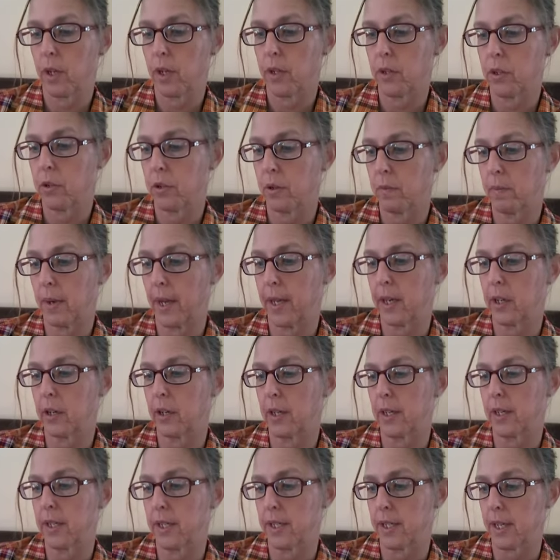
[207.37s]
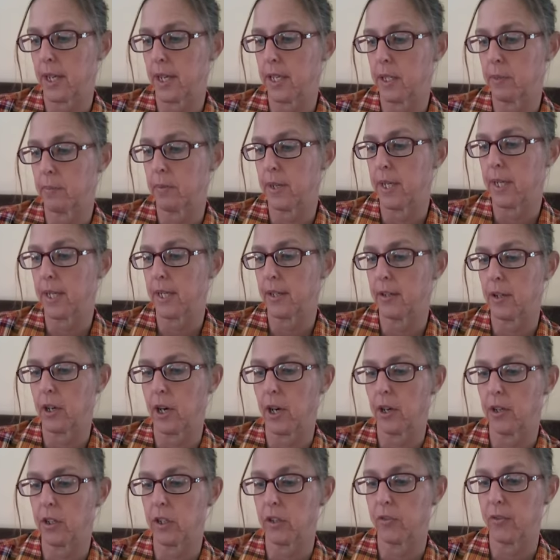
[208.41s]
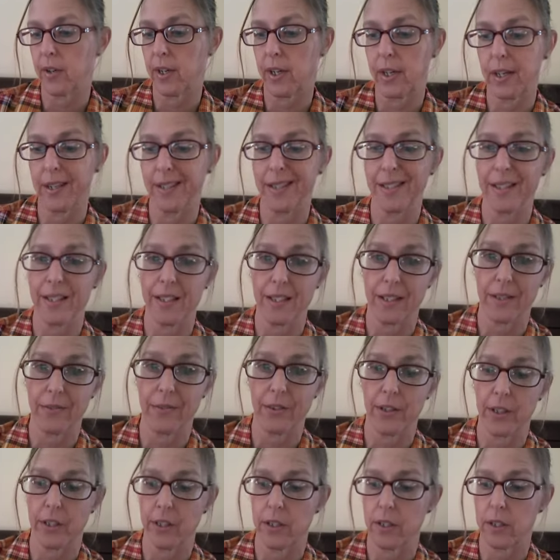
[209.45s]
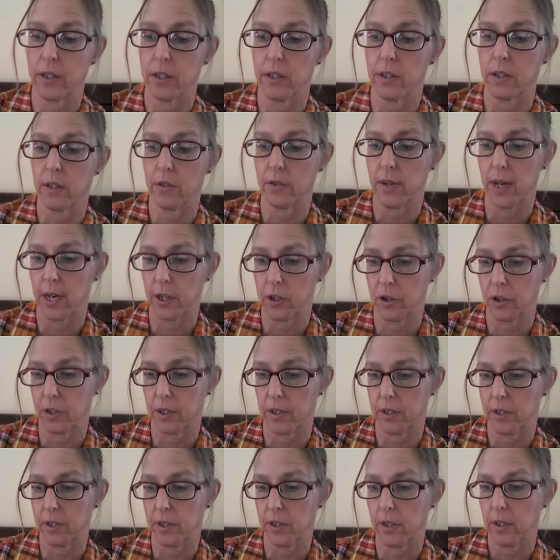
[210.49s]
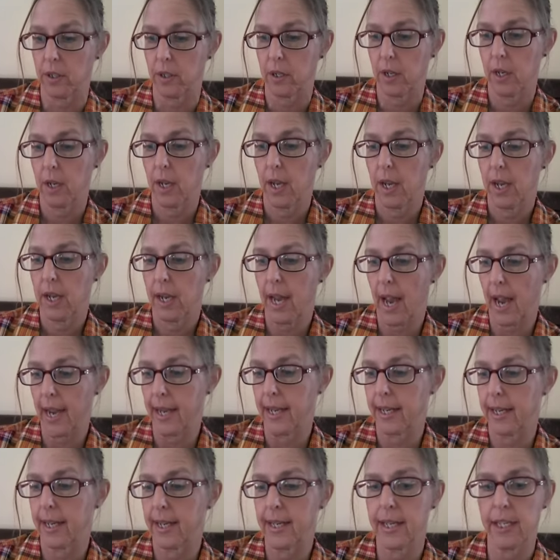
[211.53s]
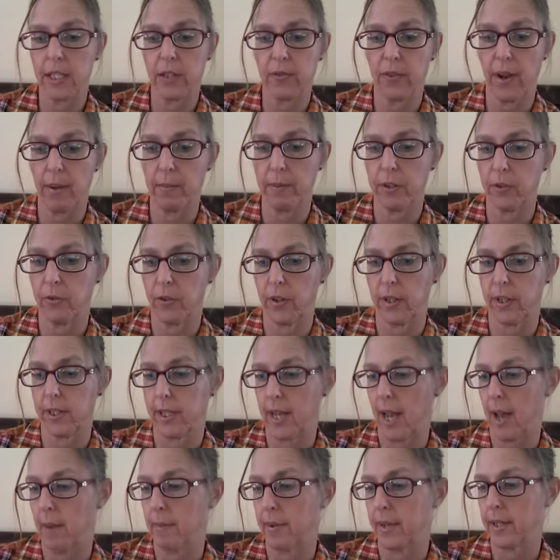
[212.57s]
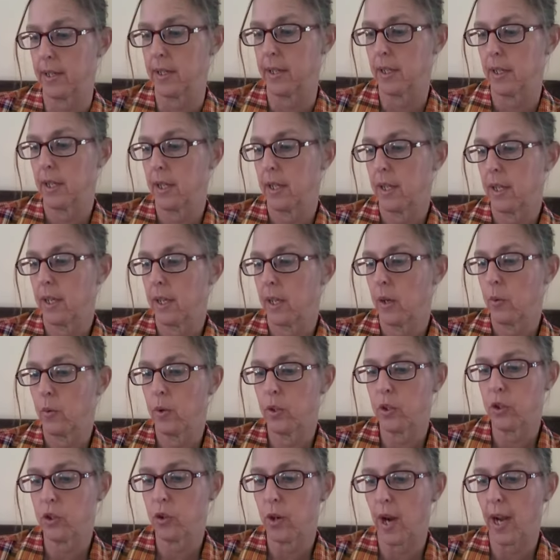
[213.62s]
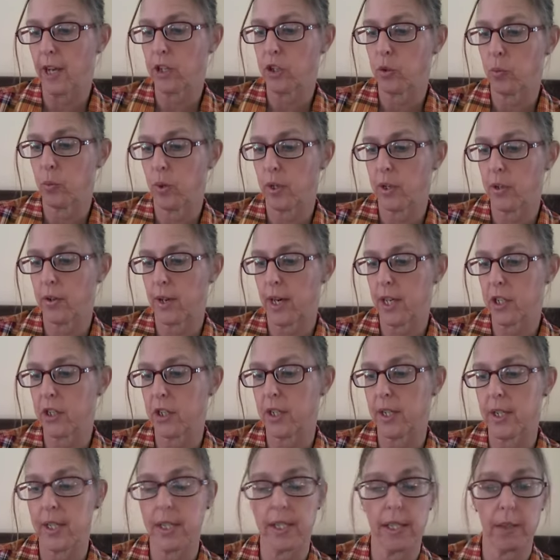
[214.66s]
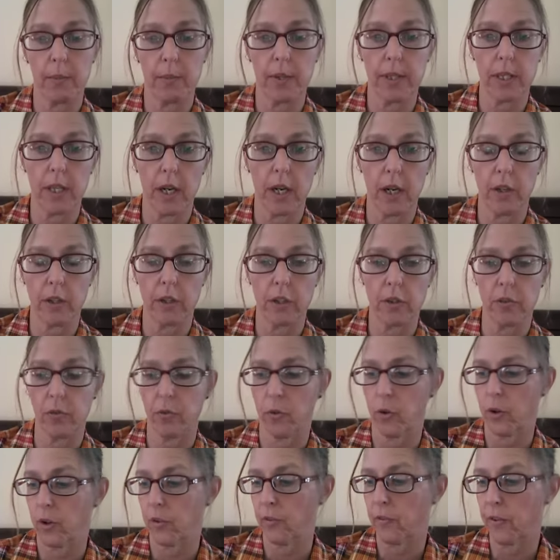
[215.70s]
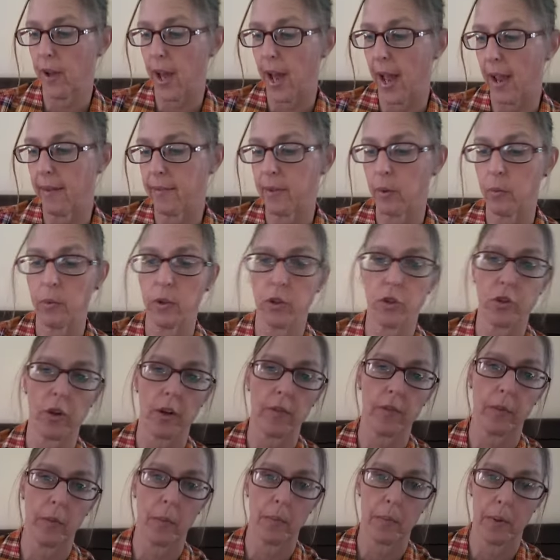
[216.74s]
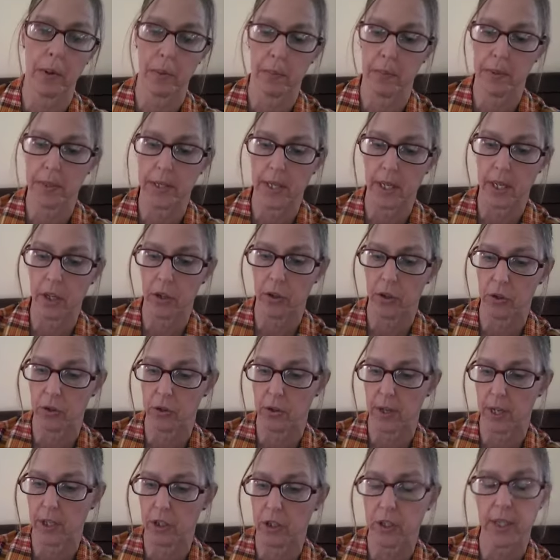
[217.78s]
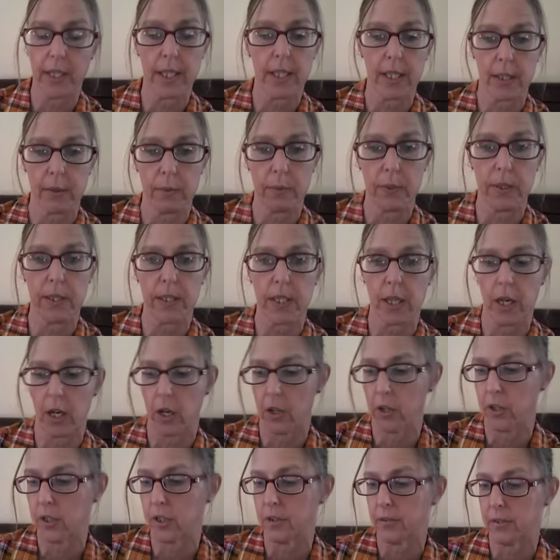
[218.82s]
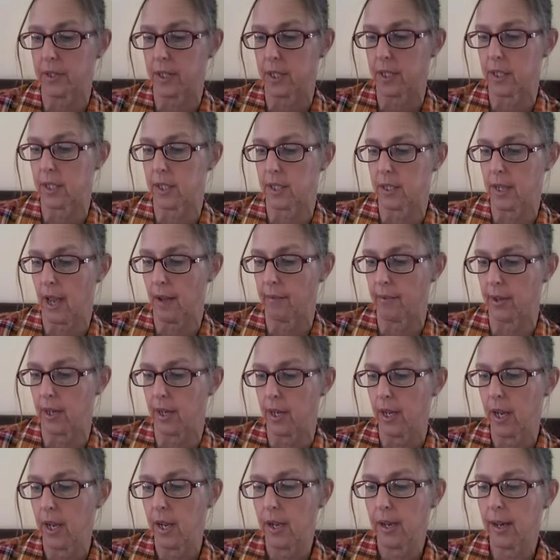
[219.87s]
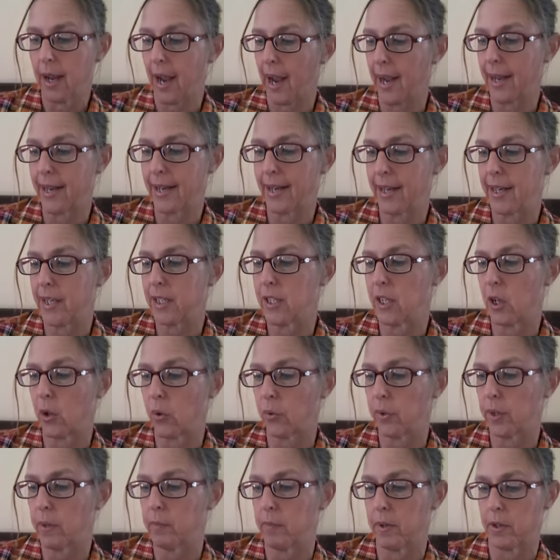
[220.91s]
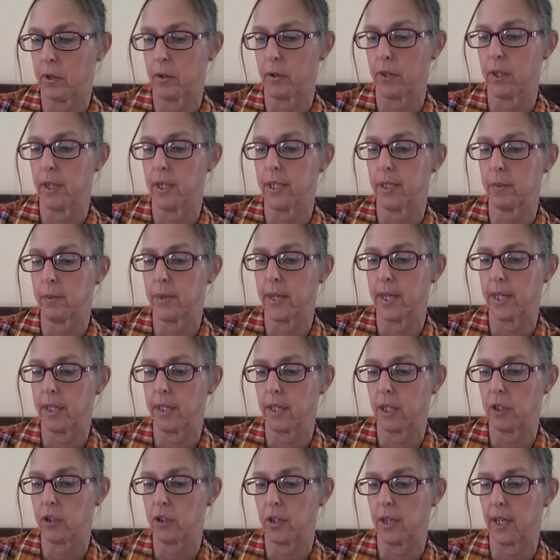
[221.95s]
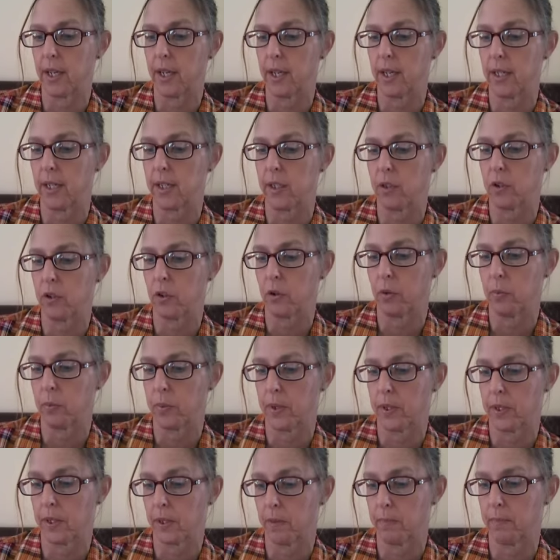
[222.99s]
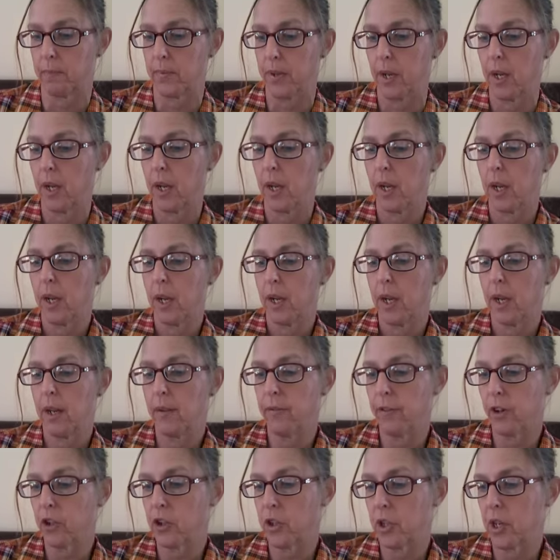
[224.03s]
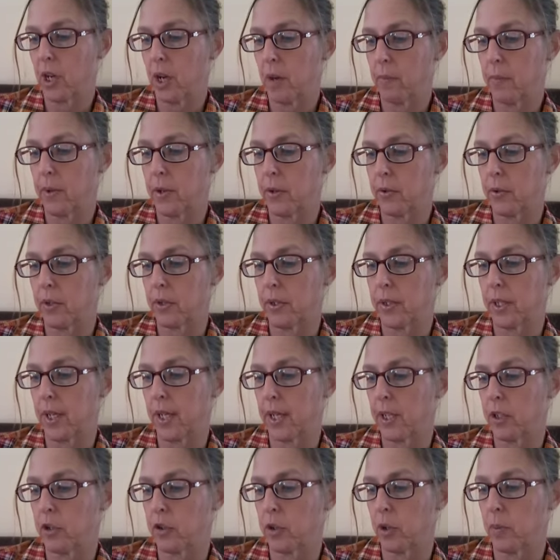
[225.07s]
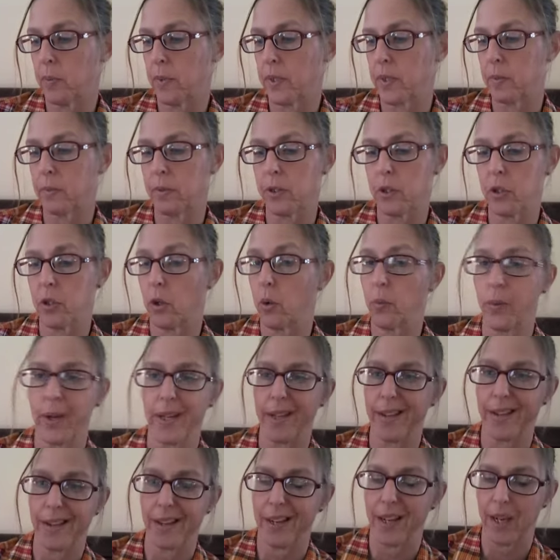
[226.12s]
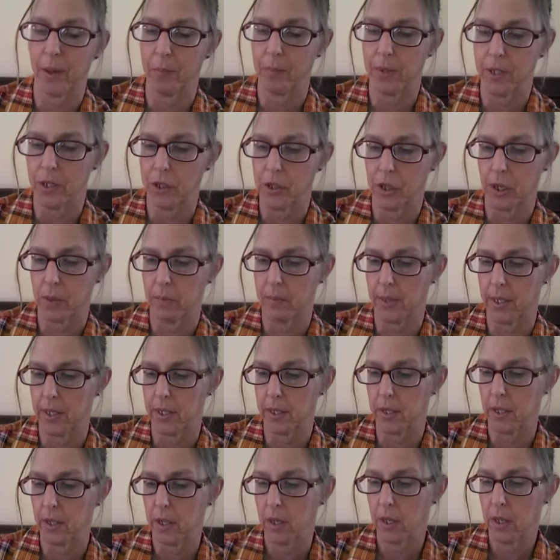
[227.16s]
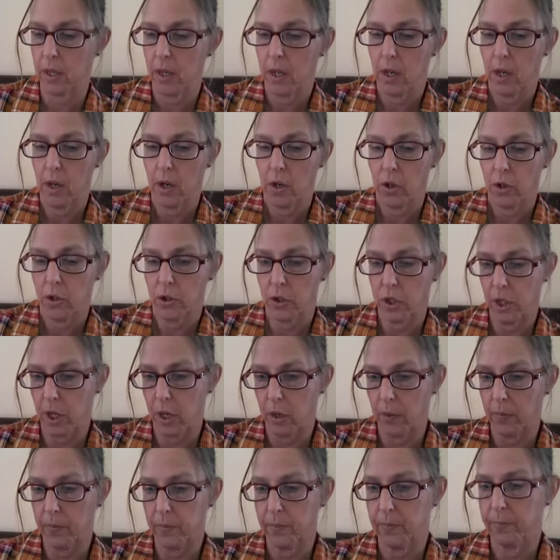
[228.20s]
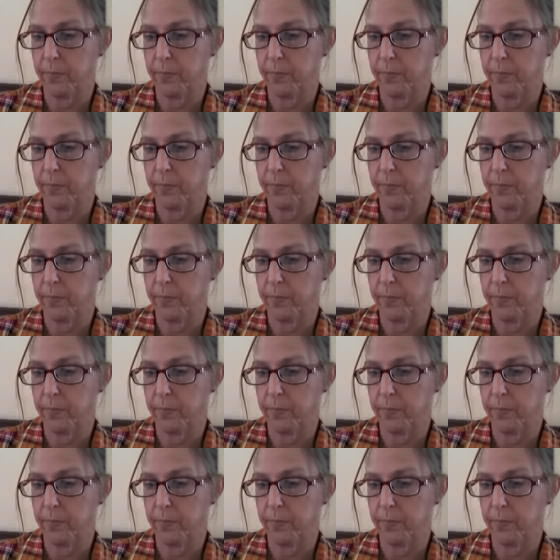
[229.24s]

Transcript: to a minor extent, meaning that their hardness varies in different directions. Kyanite is famous for this habit. When scratched in one direction, it exhibits a hardness of 4 to 5, and when struck from a perpendicular direction, it exhibits a hardness of 6 to 7. Kyanite is the only mineral exhibiting such anisotropism. In virtually all minerals, the anisotropism is so weak that it can't be determined. So,